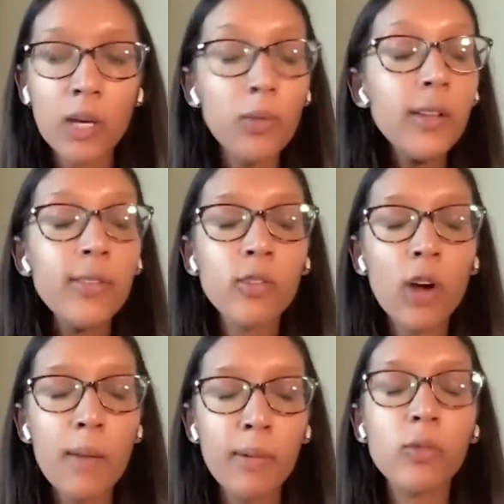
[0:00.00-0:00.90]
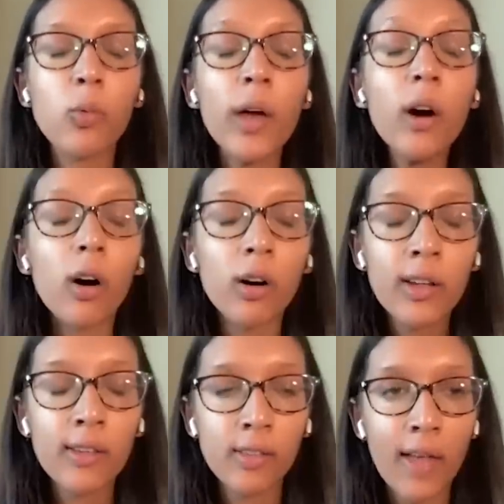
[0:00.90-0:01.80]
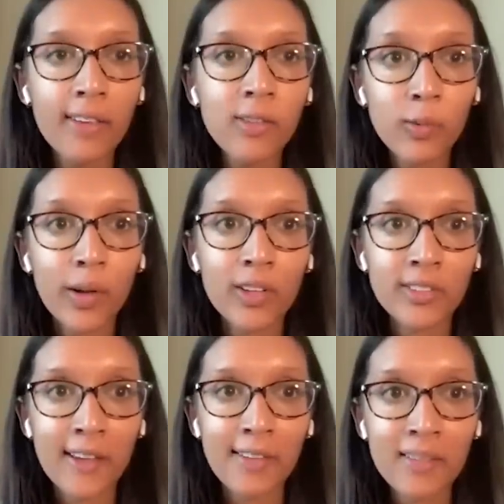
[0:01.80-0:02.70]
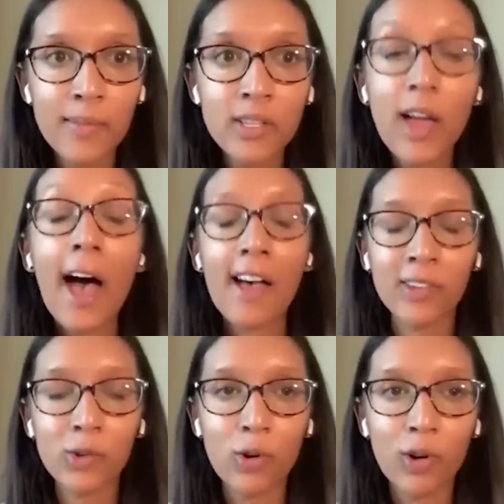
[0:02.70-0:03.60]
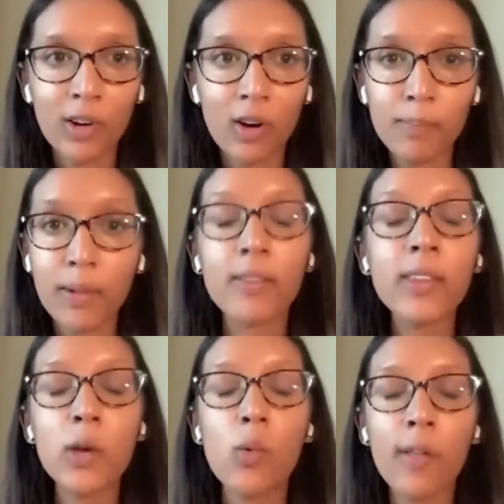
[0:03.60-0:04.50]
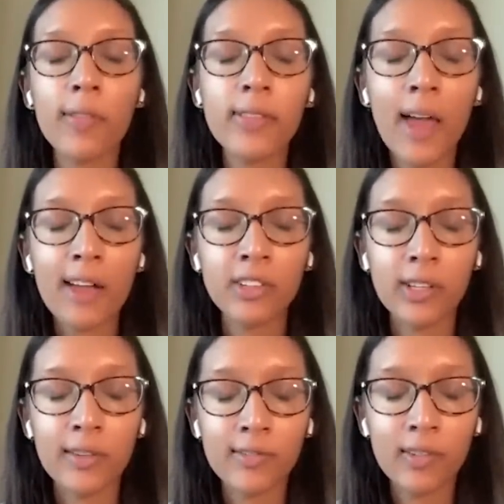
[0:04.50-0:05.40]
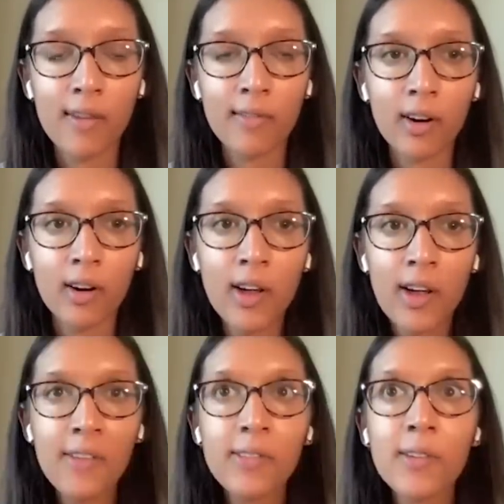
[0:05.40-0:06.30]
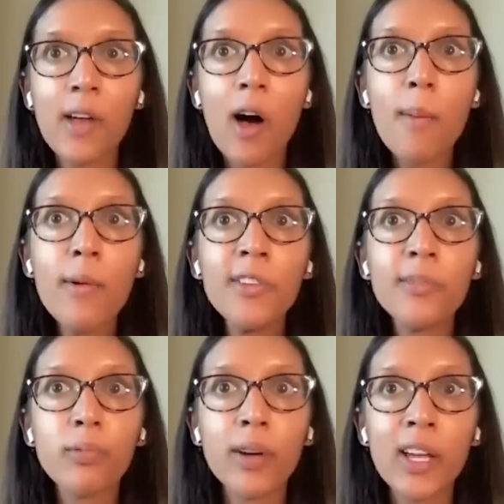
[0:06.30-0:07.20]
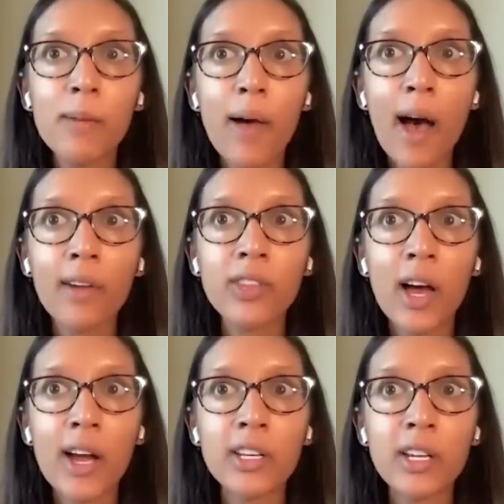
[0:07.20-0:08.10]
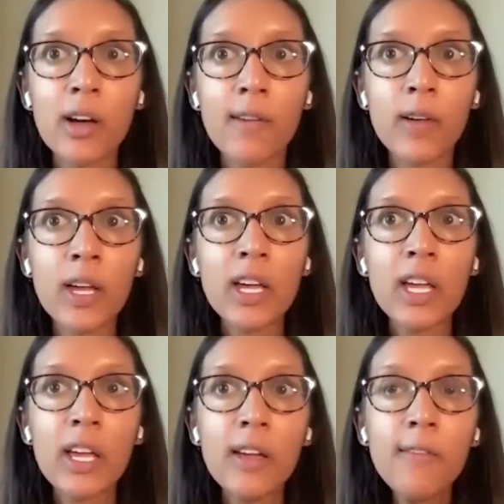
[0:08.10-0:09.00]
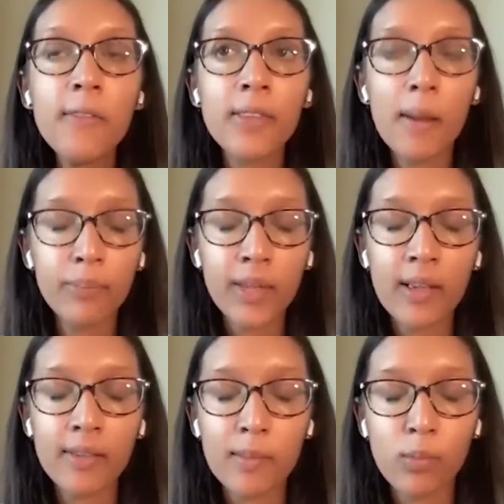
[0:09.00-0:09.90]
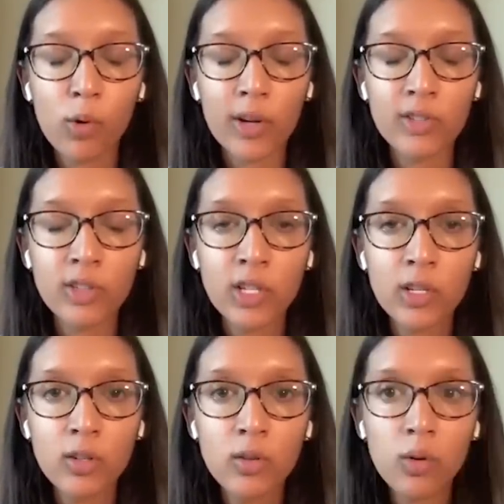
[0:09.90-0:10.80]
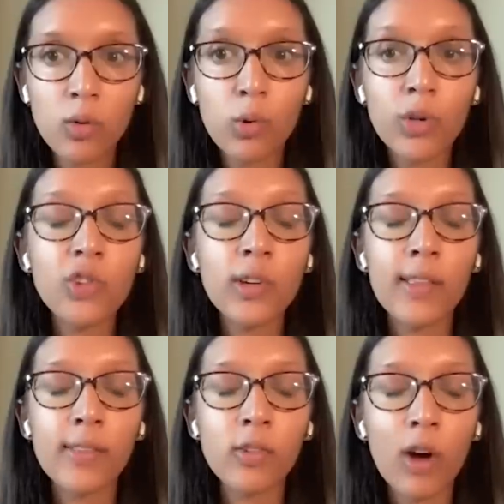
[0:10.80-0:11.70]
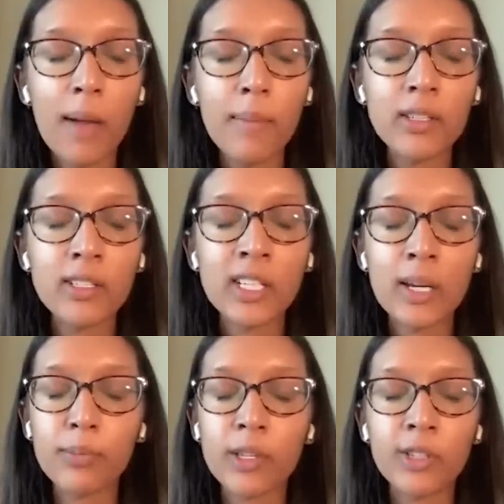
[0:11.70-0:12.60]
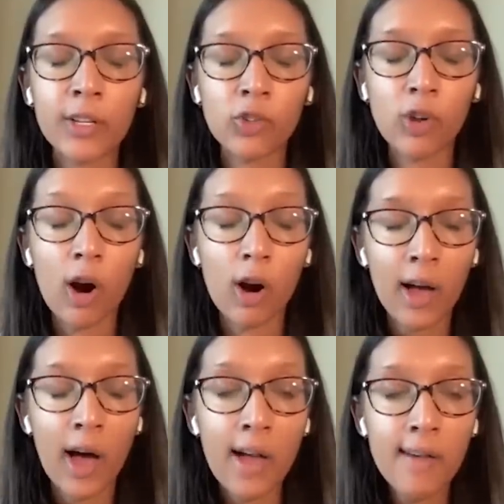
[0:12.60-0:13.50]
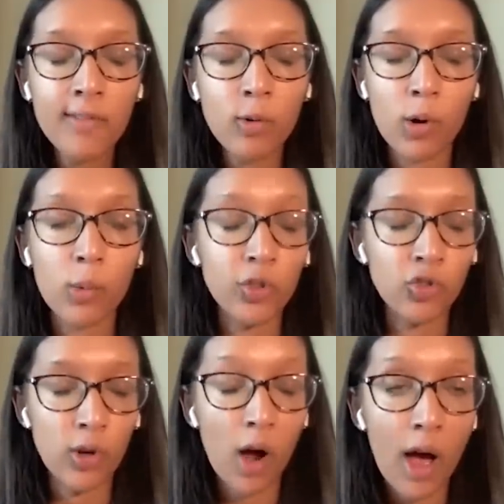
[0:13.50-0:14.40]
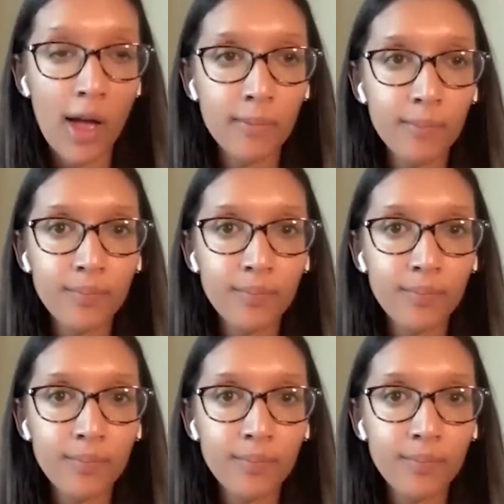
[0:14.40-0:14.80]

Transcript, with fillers: he would inscribe his will, his last will and testament, as an ordinal because he wants that to live forever. So it's almost bringing back the idea of if something is important to you, would you inscribe it to keep the digital archive or would you not?